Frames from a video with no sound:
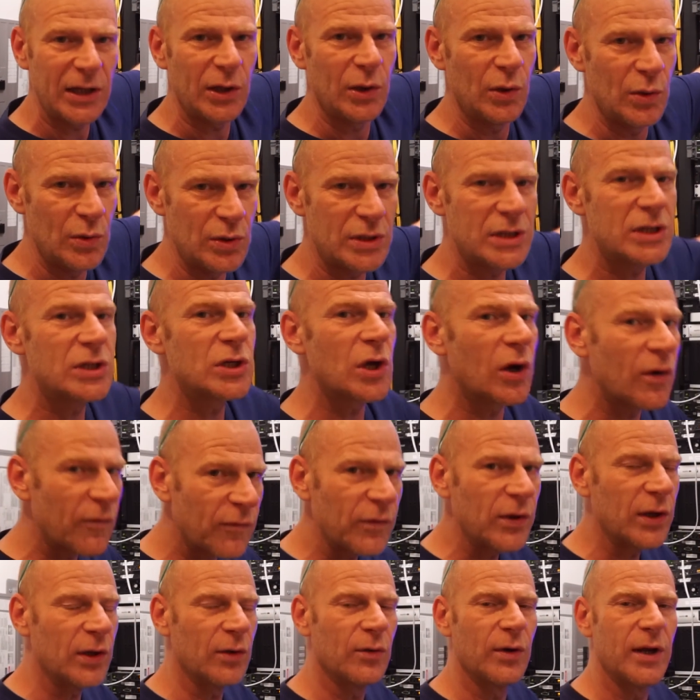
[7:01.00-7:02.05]
used
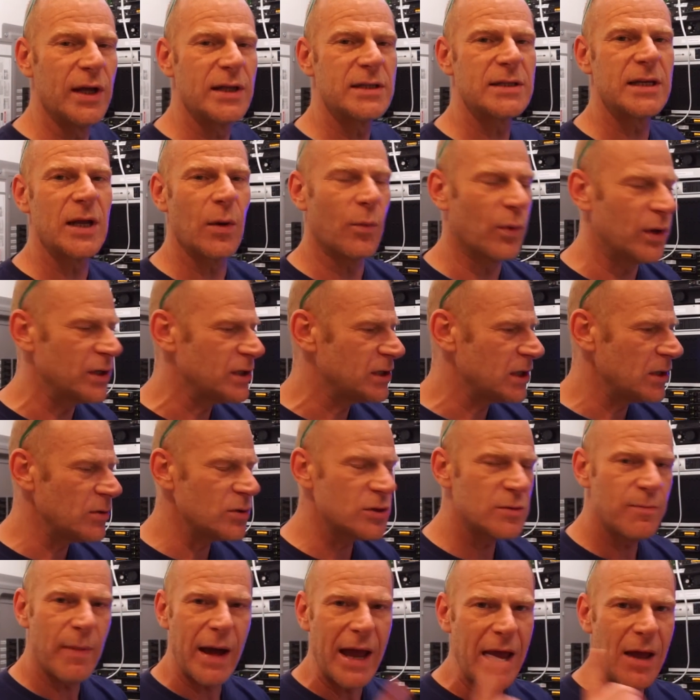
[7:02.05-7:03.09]
server unit that was
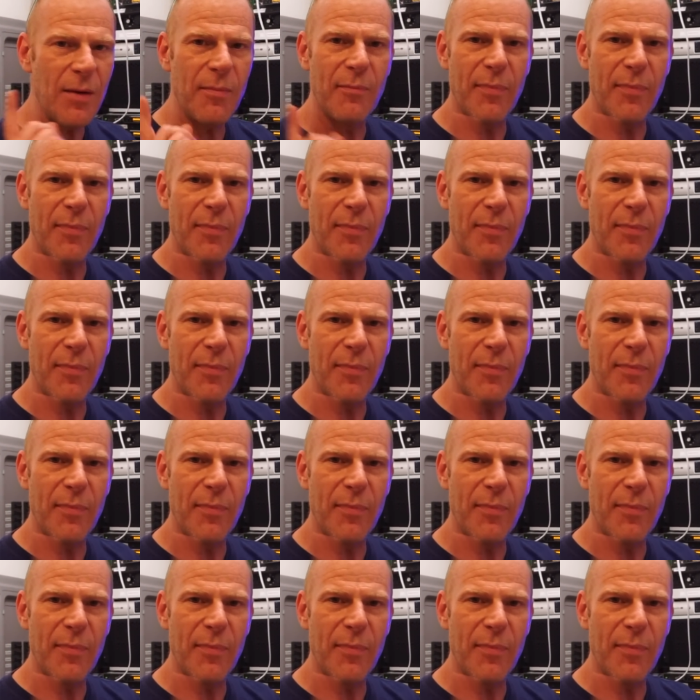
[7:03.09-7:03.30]
used by a